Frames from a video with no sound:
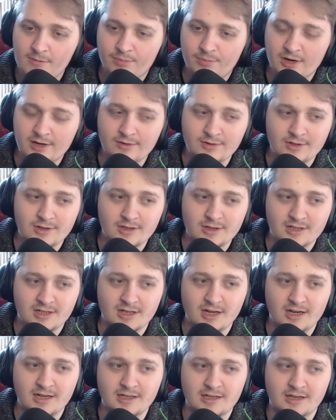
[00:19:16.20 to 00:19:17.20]
But I also
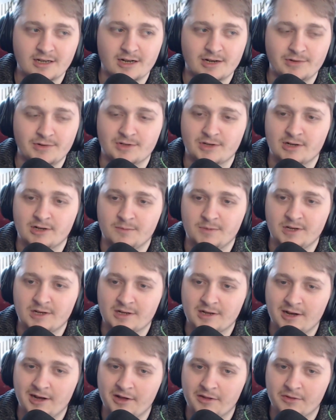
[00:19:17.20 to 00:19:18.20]
decided I was going to be a
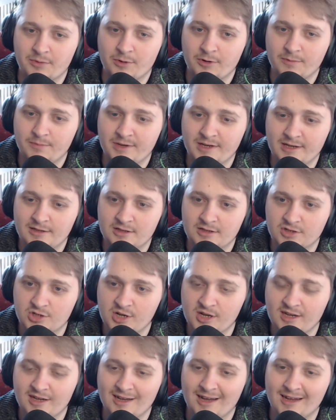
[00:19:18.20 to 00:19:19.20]
cutthroat piece of
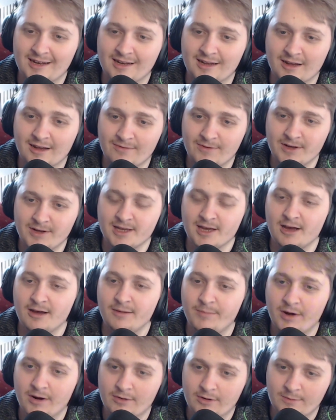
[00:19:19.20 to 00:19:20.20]
shit, and if I get a
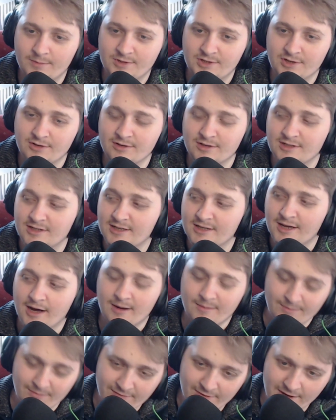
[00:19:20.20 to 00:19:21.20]
better opportunity,
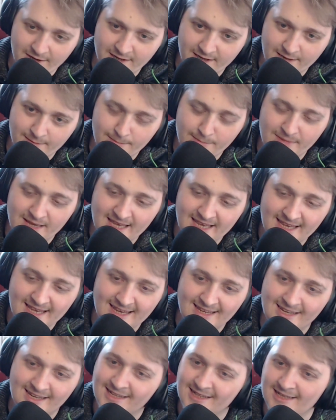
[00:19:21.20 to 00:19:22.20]
I'm fucking
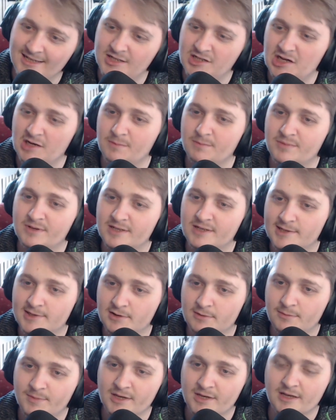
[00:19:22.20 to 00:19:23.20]
immediately jump into
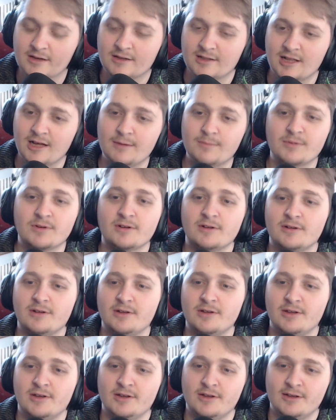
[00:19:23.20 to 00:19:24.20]
a bigger club.
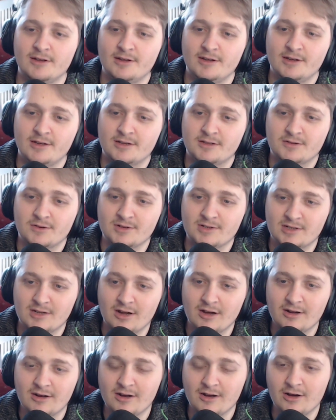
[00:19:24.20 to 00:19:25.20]
So I
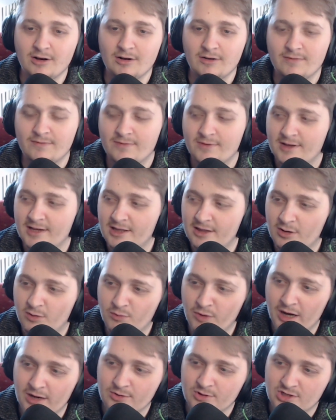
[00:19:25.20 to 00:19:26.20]
started off in the
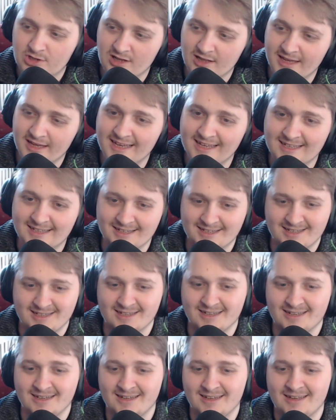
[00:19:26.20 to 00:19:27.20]
Welsh leagues.